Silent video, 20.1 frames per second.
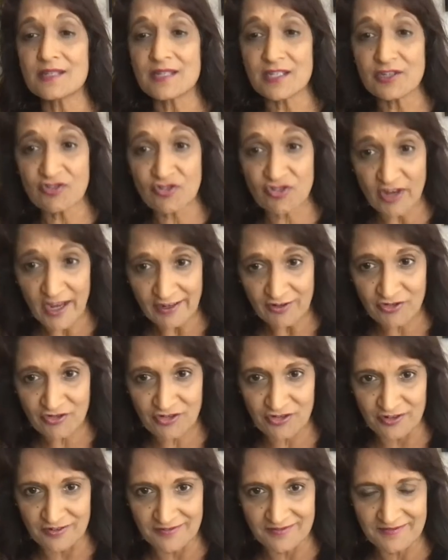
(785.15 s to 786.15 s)

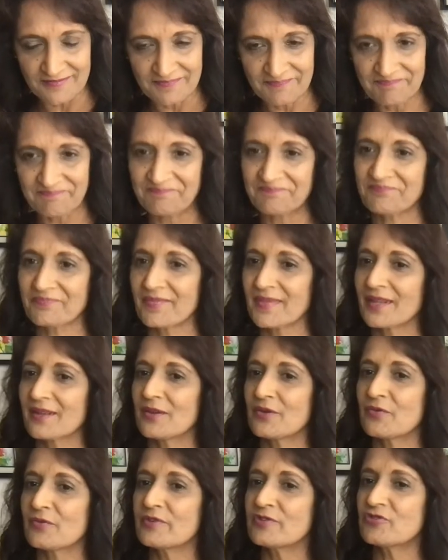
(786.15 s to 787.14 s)
dejection.
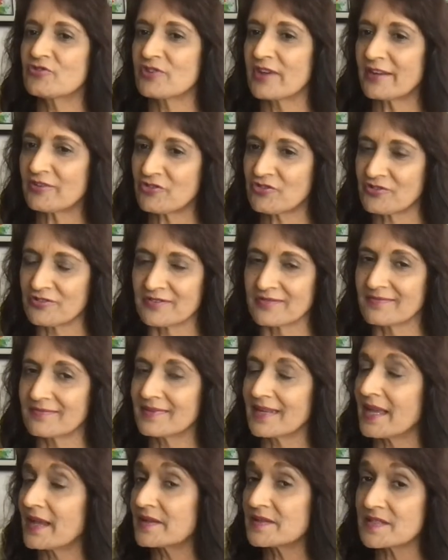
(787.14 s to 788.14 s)
Rejection
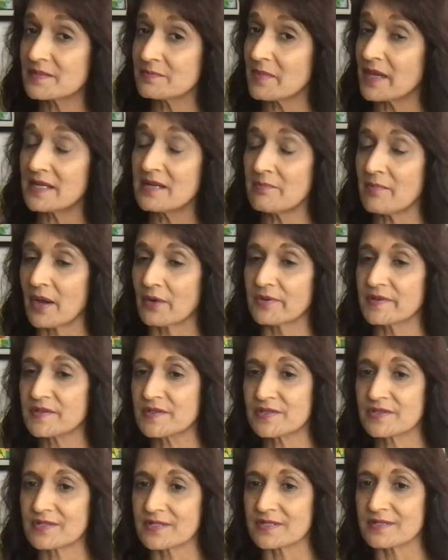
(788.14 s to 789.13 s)
has many
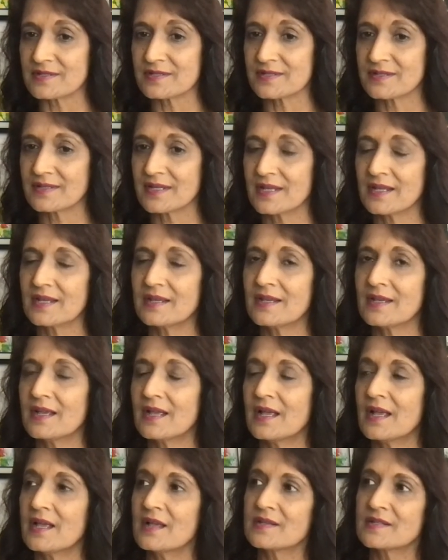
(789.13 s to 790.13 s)
merits to it,
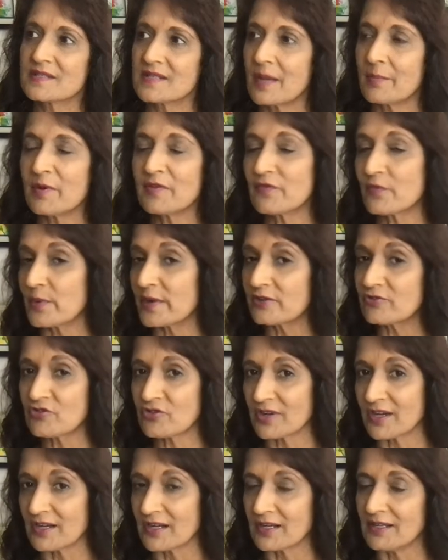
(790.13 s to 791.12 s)
some of which
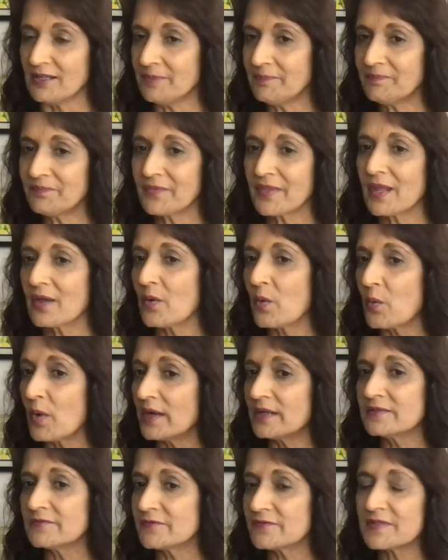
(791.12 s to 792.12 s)
are,
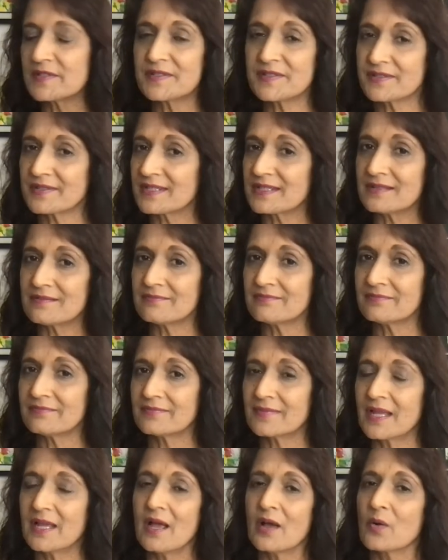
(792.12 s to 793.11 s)
first thing,
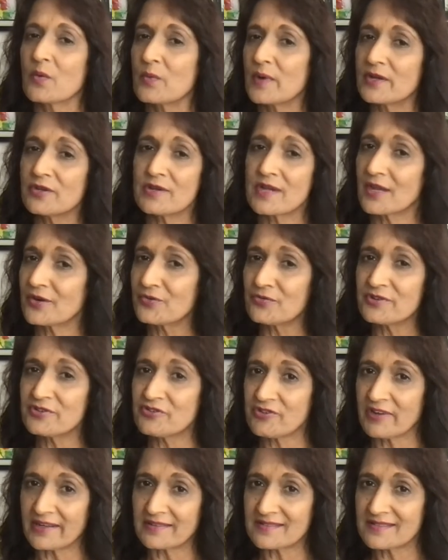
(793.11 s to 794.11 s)
when you get
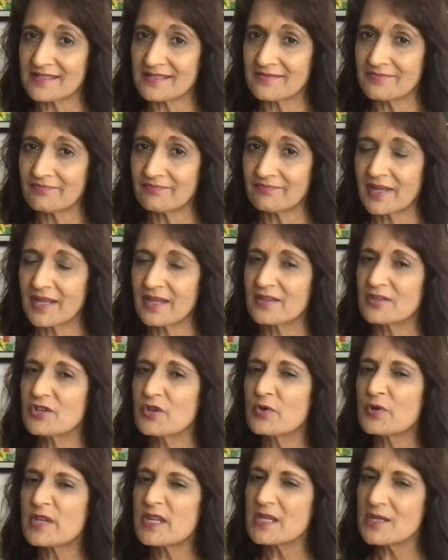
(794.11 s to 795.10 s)
rejected,
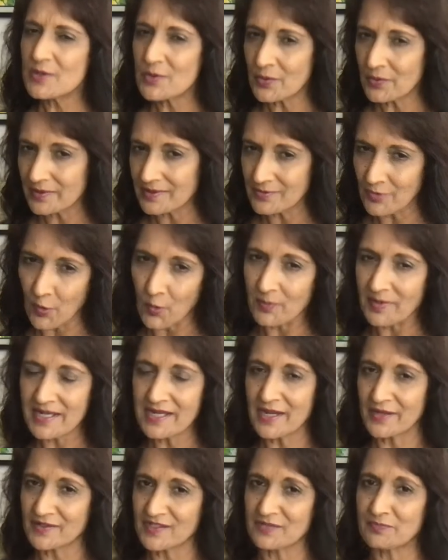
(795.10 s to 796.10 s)
your ego normally
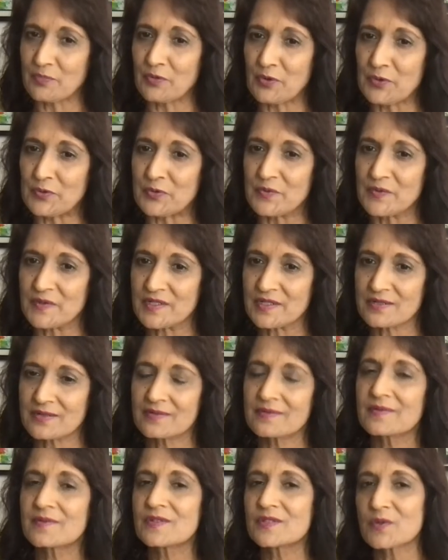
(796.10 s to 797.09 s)
gets bruised.
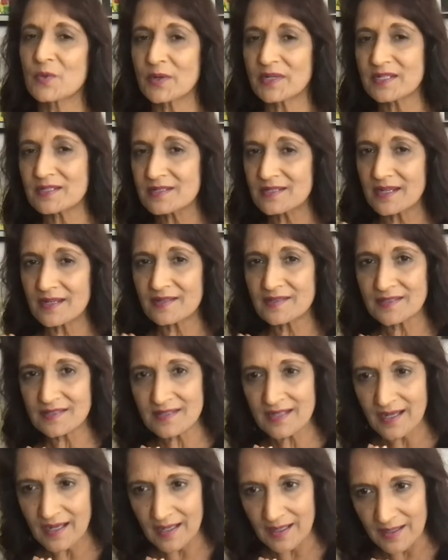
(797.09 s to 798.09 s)
So what it does, it
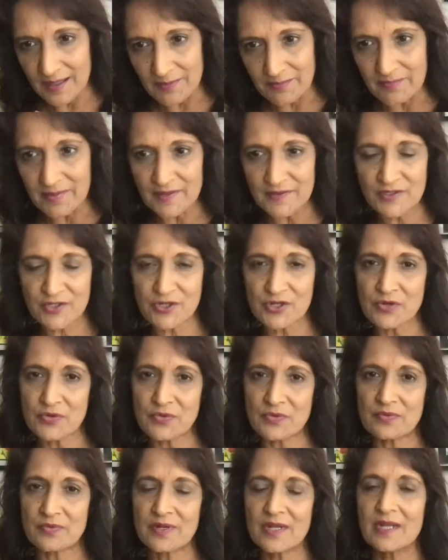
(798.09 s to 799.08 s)
humbles
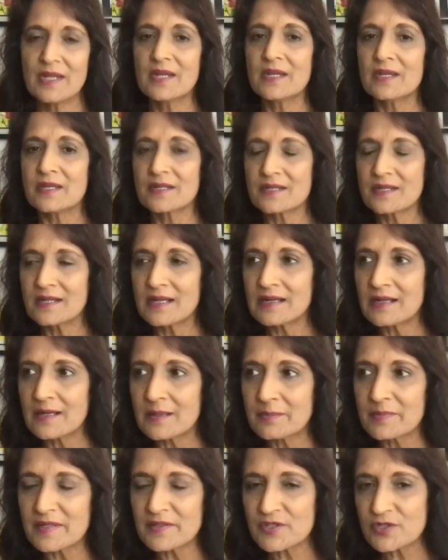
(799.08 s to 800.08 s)
you. It
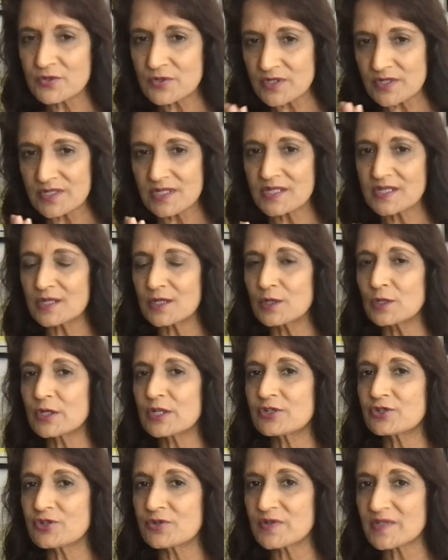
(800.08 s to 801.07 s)
humbles you to take a look
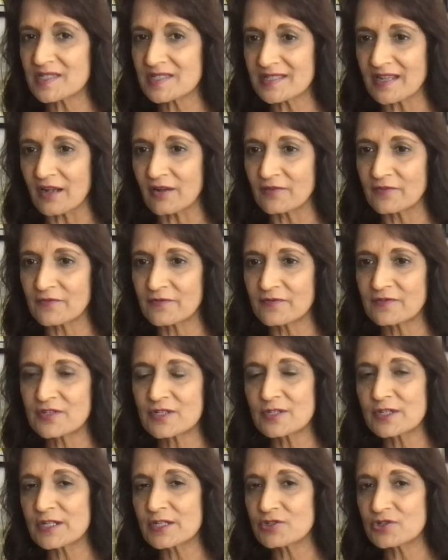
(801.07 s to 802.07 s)
at yourself, to
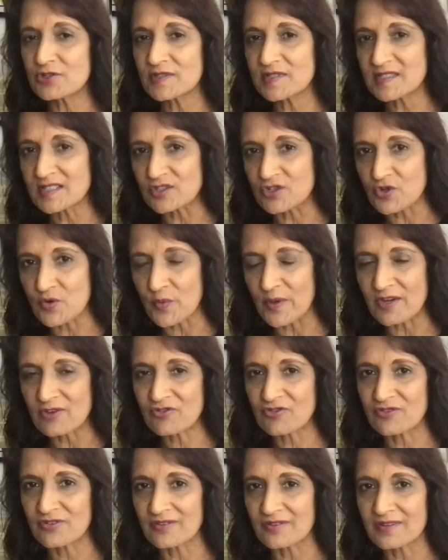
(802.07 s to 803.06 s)
look at your
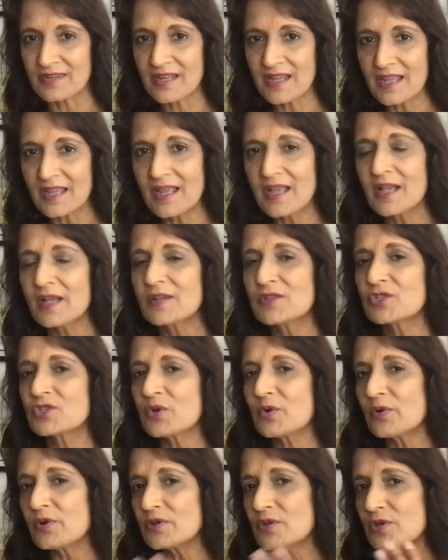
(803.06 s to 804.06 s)
situation,
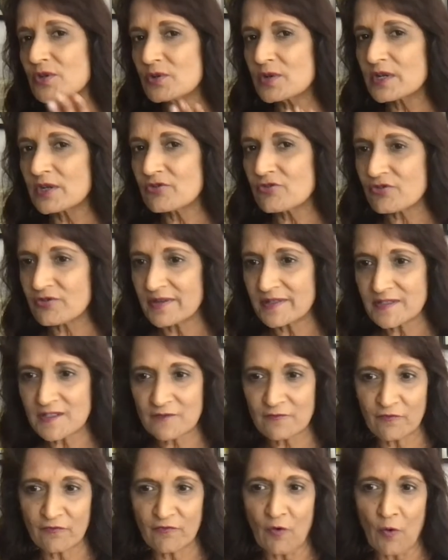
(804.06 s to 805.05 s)
so you can
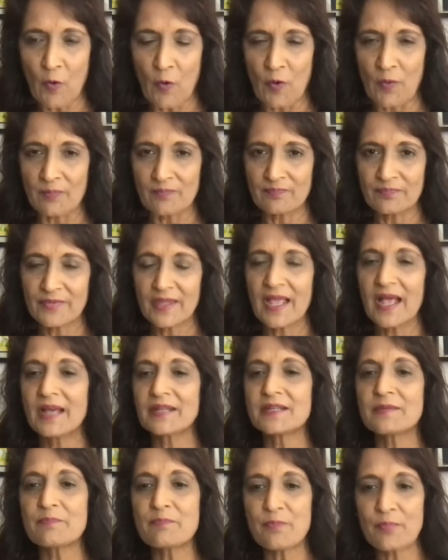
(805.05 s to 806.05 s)
transform
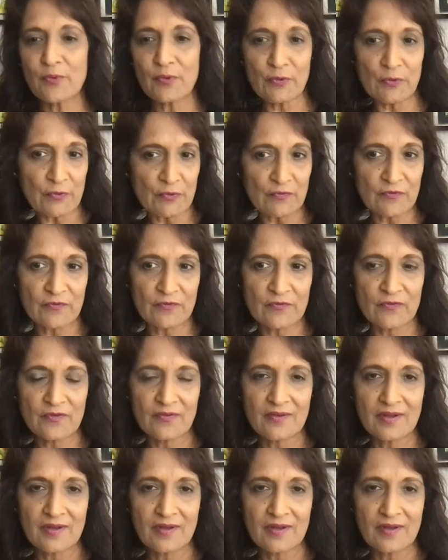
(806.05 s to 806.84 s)
and improve.